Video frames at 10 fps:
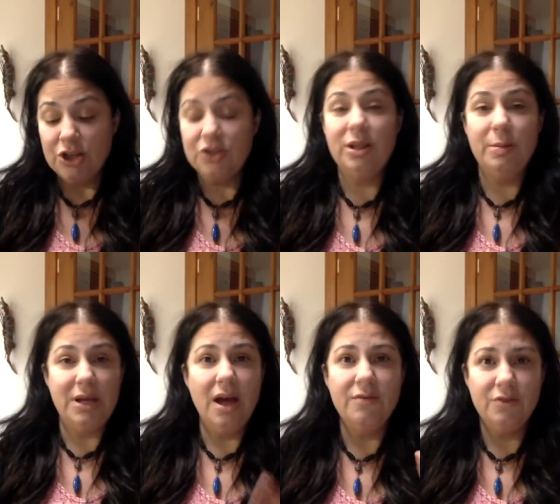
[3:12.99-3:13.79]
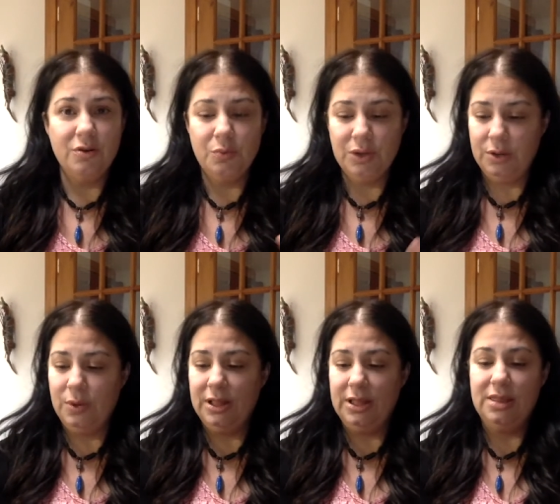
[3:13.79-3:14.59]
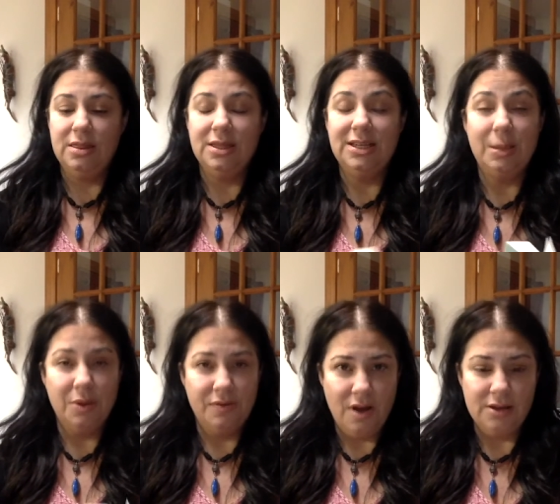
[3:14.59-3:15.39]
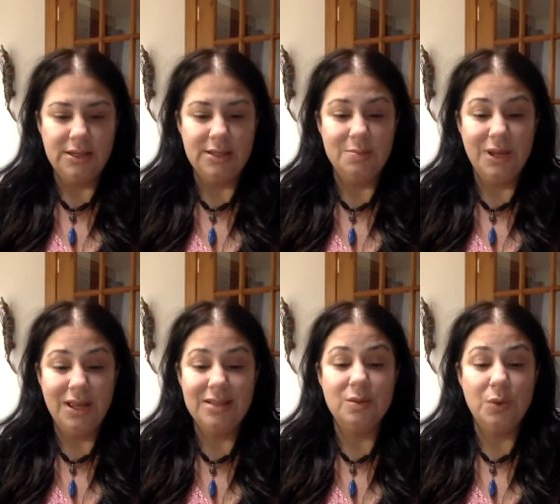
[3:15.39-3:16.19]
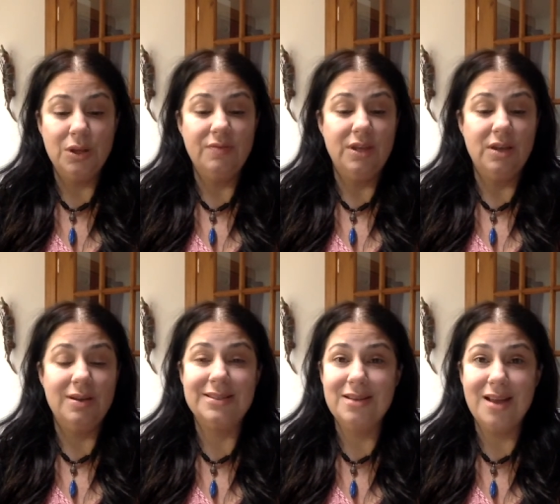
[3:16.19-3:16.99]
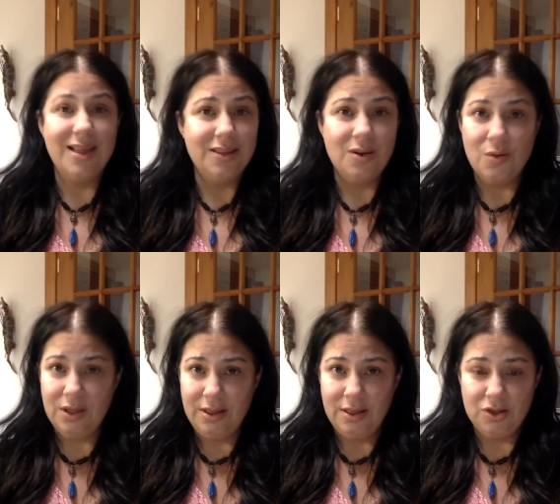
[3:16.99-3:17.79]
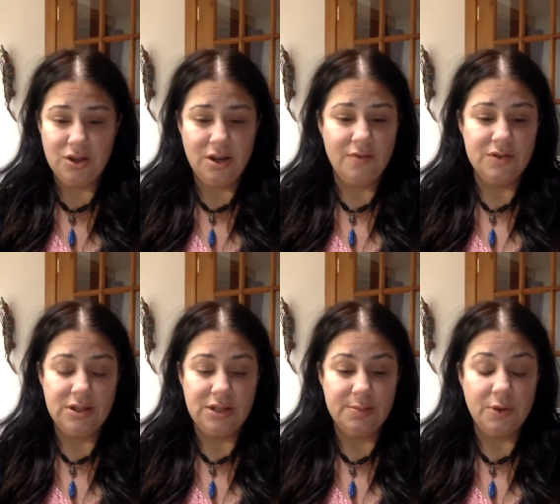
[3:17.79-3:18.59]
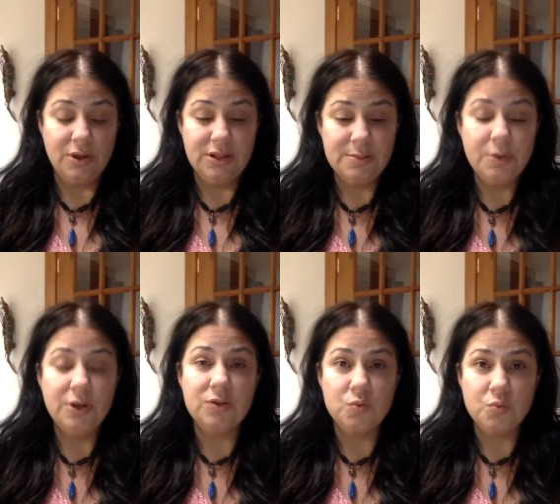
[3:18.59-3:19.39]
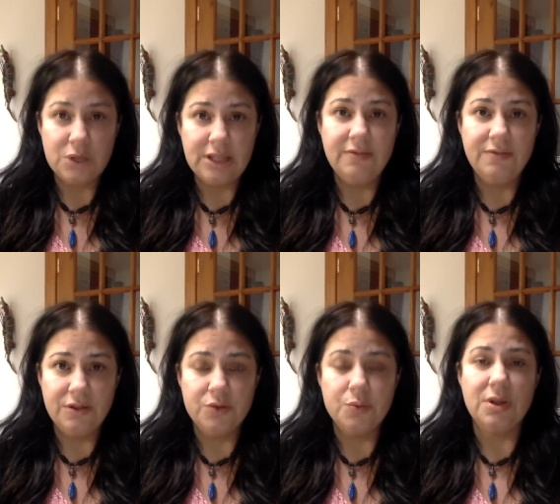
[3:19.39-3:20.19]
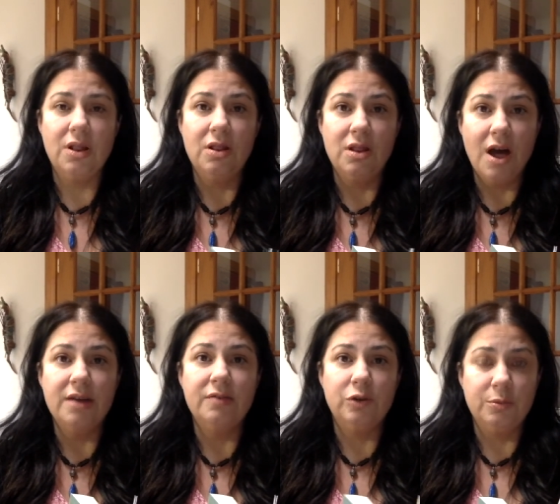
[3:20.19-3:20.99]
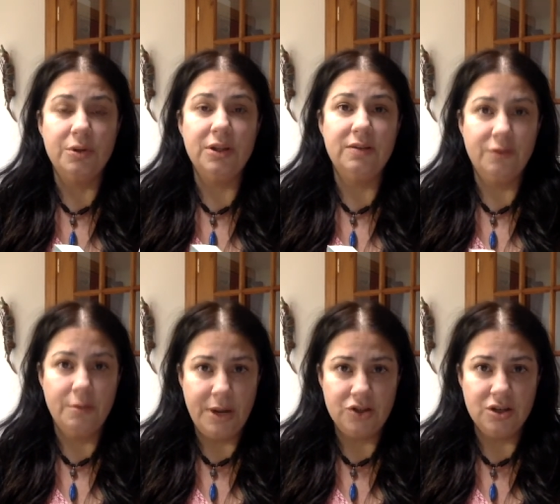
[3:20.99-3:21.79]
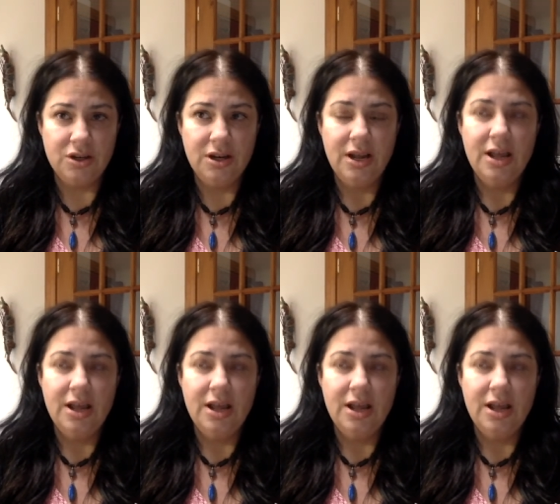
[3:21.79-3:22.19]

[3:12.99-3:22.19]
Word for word: So let me cover really quickly the table of contents because the Wheel of the Year is not the only thing that she covers in this book. This book is really filled with a lot of herbal information